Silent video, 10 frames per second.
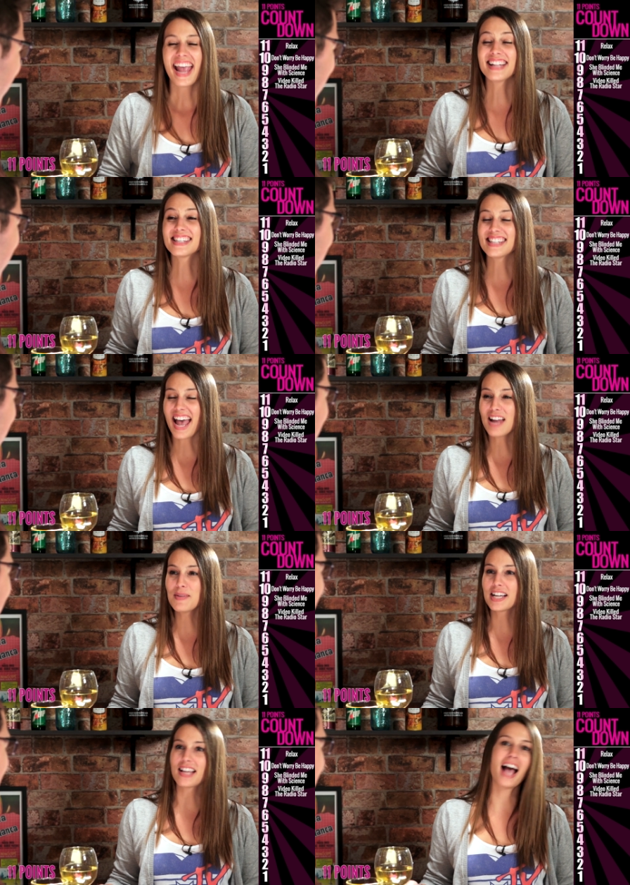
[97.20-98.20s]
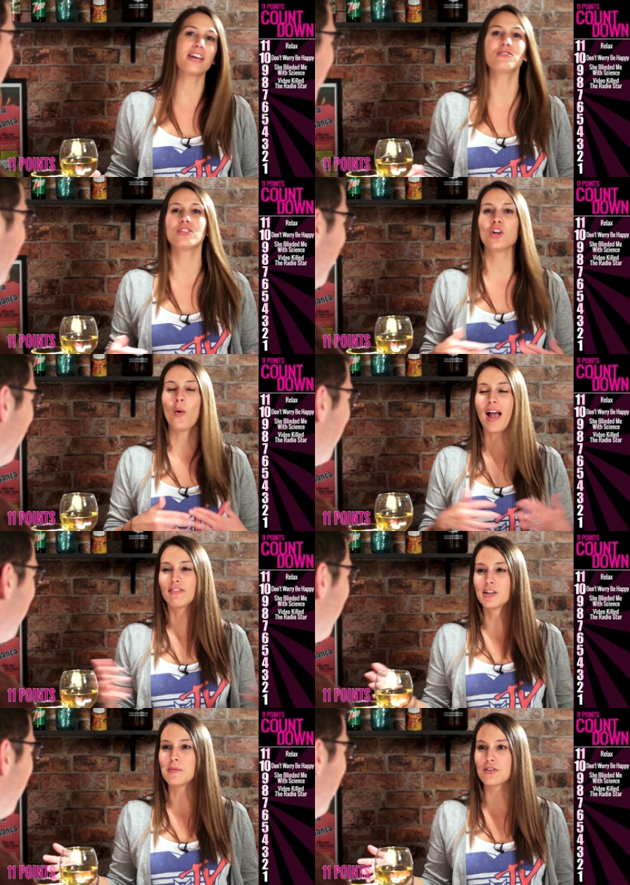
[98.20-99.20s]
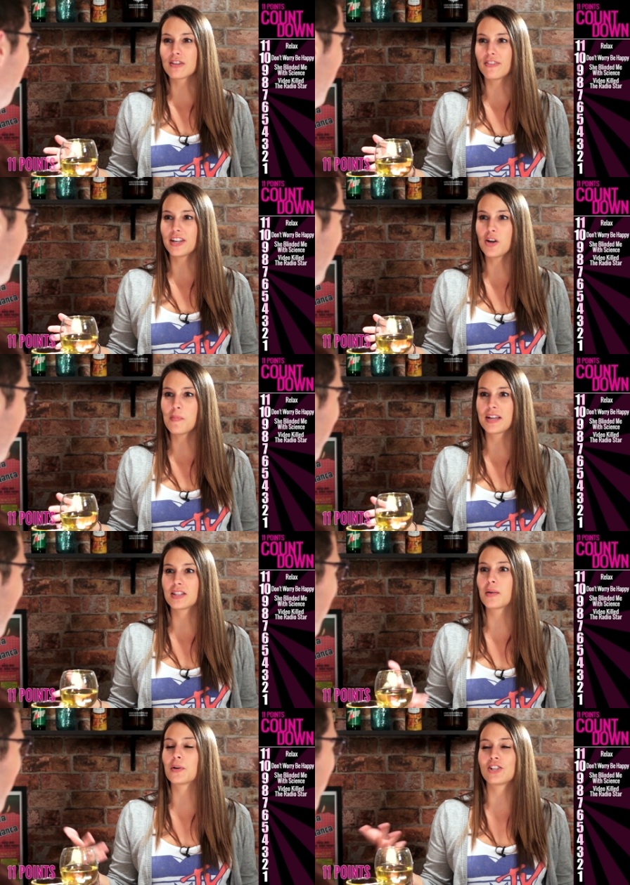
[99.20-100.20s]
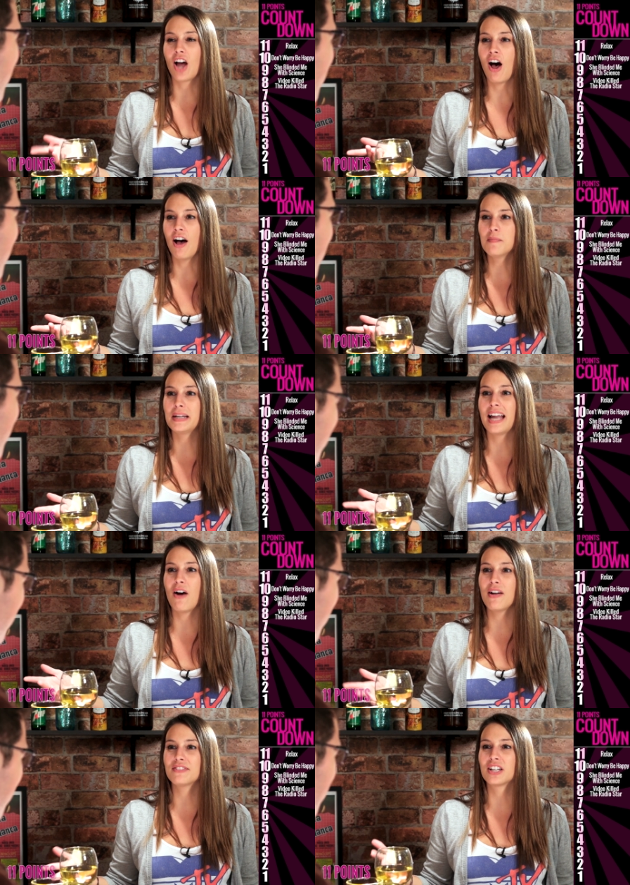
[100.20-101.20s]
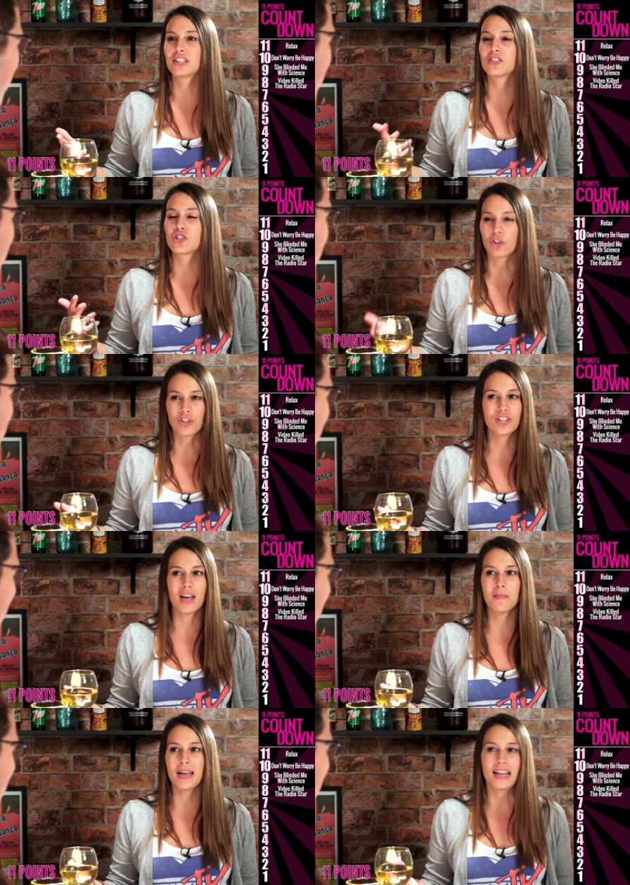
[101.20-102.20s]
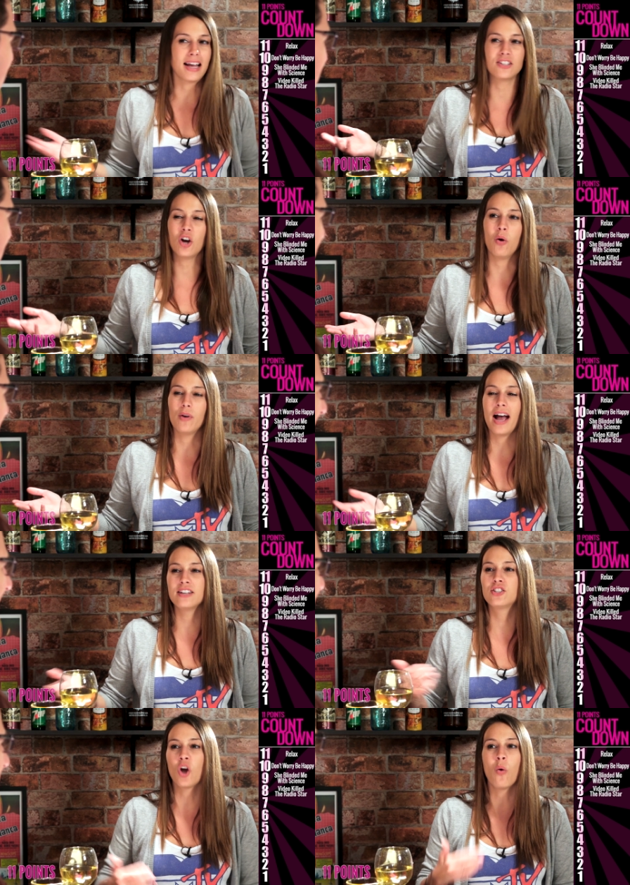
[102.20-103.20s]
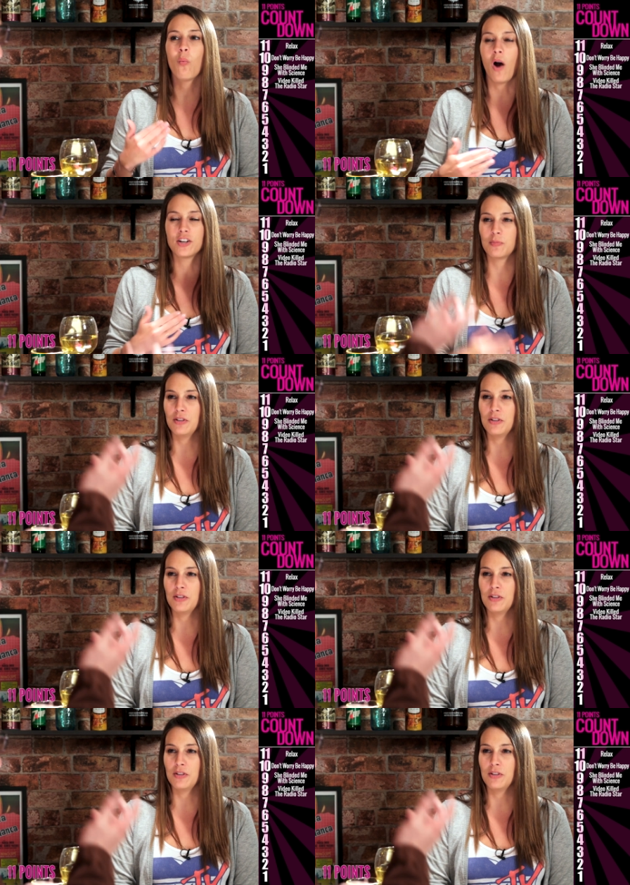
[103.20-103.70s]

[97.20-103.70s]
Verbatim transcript: It's sad because I used to know every music video because they were just on, but now I have to search them and I don't. I, I haven't don't known watch